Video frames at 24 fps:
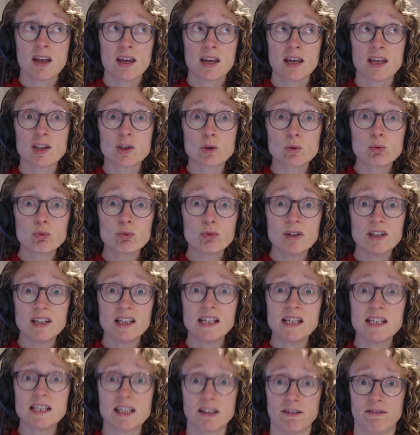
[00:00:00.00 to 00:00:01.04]
It's
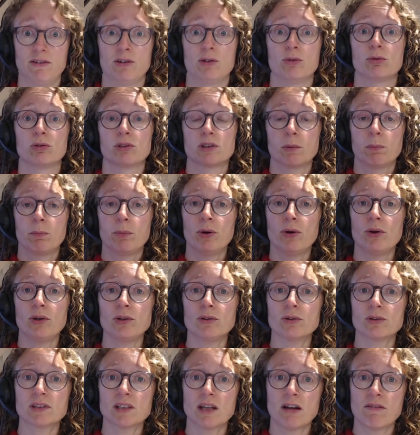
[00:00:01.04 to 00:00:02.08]
really difficult to put
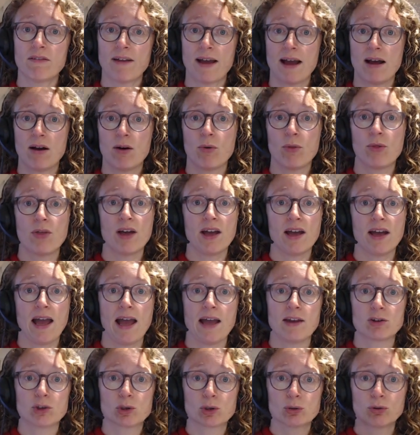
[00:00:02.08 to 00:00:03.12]
yourself out there
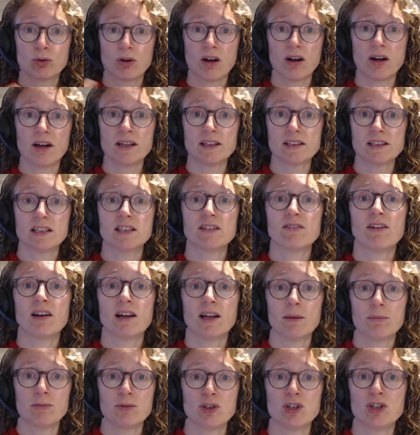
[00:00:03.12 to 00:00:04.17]
and try to
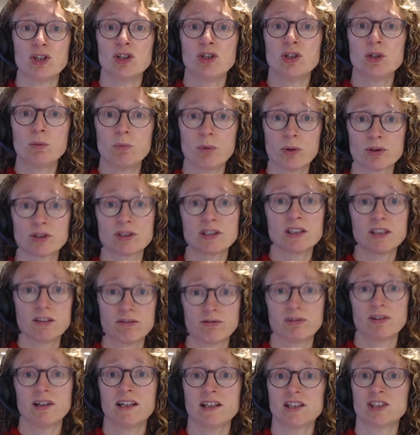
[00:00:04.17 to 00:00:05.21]
develop new
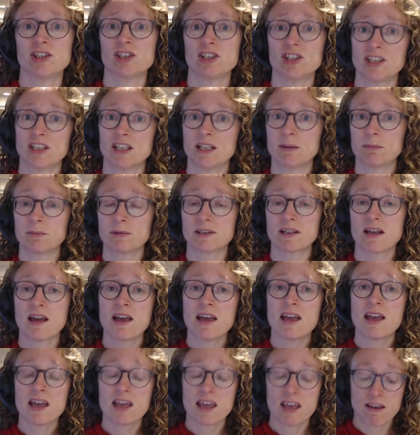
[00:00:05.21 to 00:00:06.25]
positive relationships
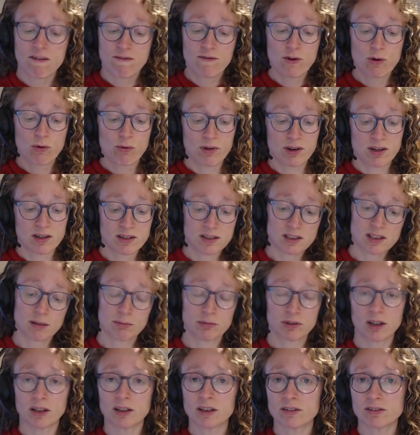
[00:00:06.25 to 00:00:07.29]
if you're in
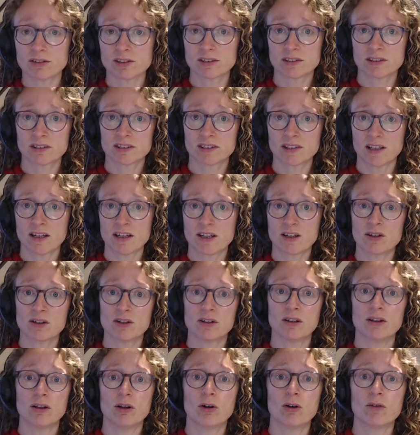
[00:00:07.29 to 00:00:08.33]
some kind of
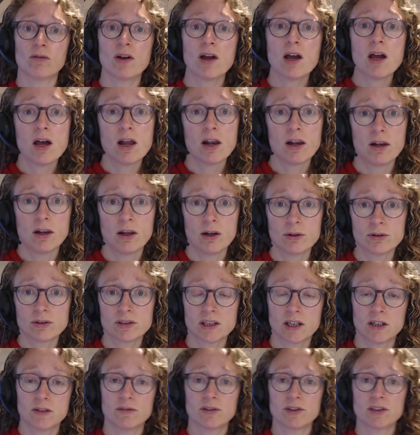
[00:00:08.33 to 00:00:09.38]
cycle of low
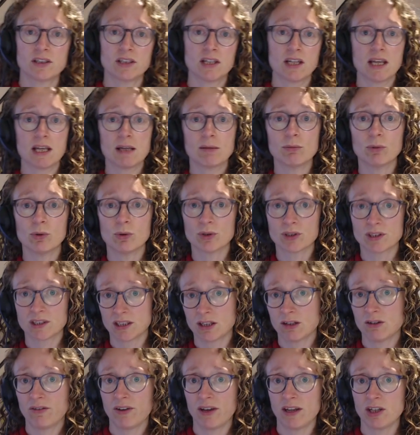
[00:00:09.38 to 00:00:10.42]
self esteem or
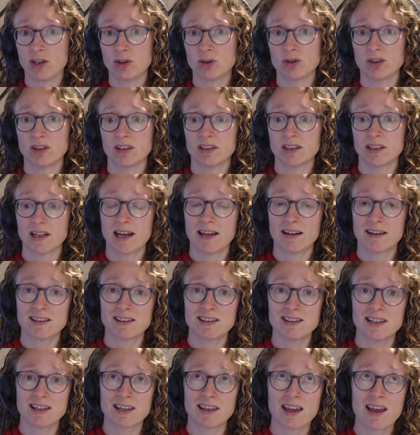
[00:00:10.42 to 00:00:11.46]
self hatred. And I
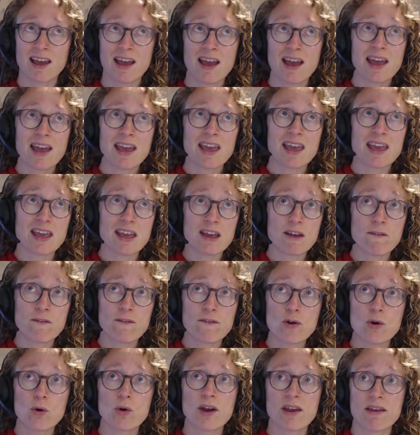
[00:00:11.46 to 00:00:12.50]
think if
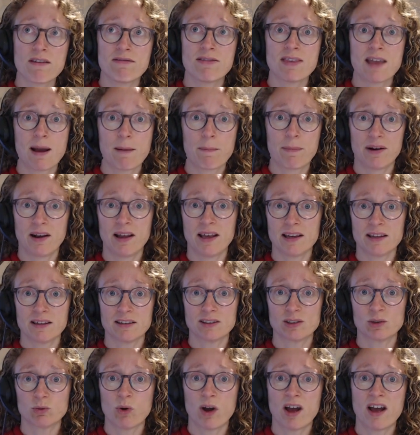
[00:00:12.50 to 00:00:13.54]
you're in that
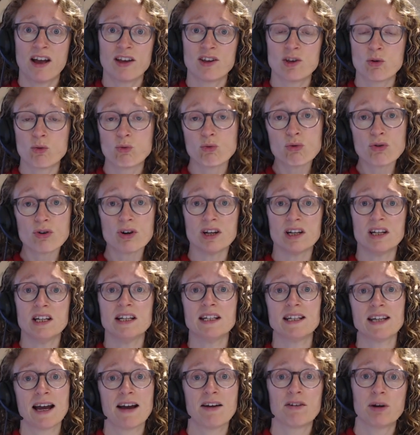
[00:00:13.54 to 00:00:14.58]
place where you're really
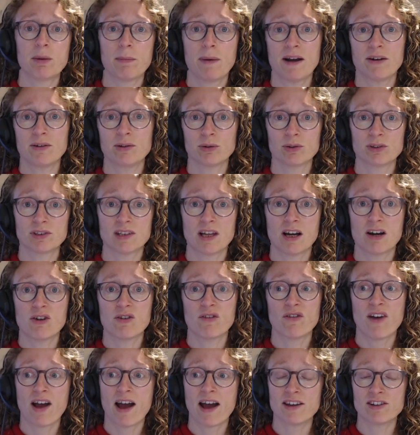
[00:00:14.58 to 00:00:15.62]
down about yourself
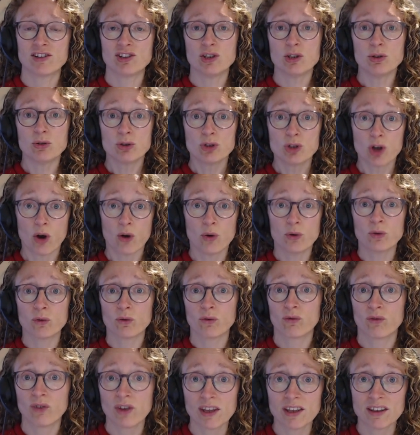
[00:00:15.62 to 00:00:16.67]
and you don't
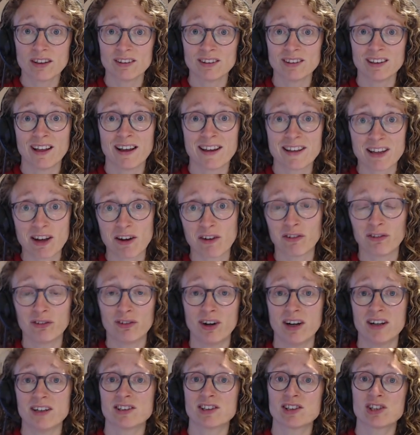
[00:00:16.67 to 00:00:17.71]
feel like a
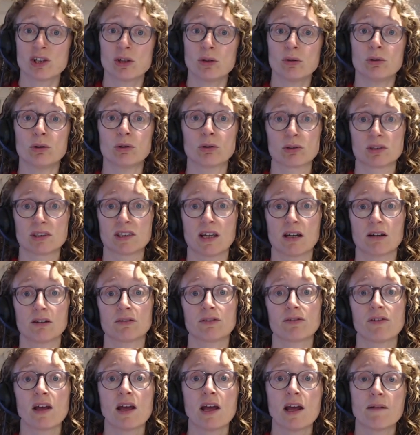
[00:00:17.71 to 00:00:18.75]
friend to
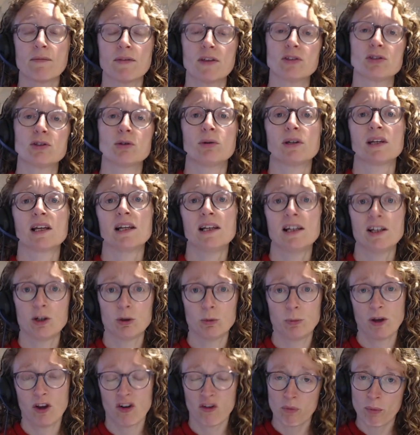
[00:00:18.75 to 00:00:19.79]
yourself, that doing a little
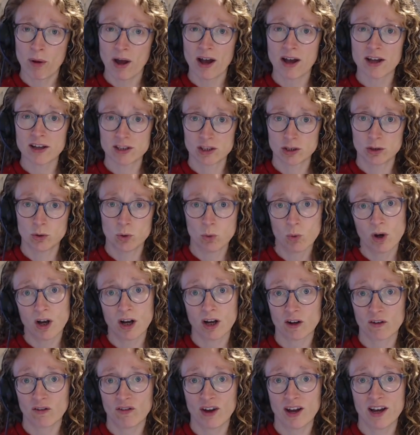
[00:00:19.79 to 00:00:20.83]
bit of personal
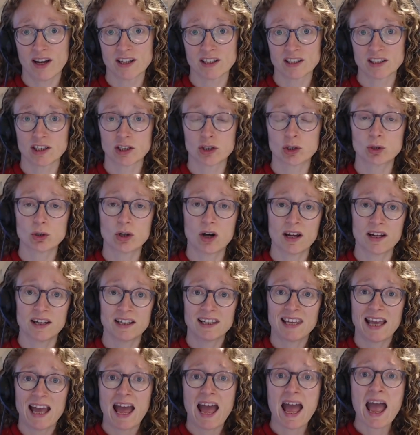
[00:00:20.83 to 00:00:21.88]
work first and trying to
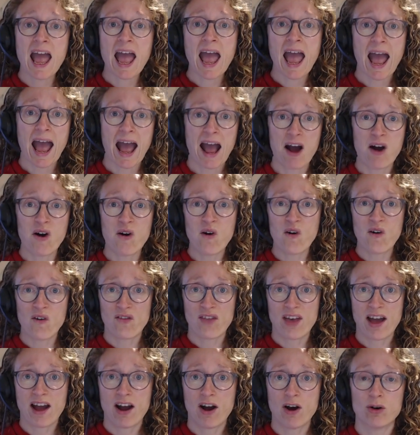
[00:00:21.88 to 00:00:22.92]
get out of
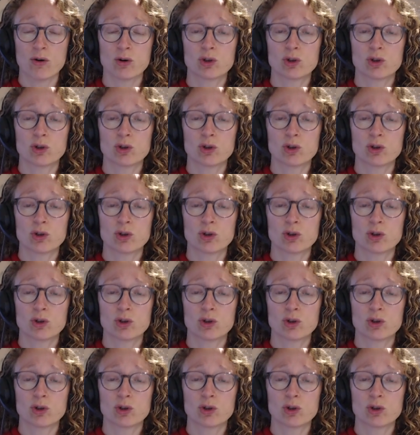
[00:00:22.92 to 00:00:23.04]
that hole,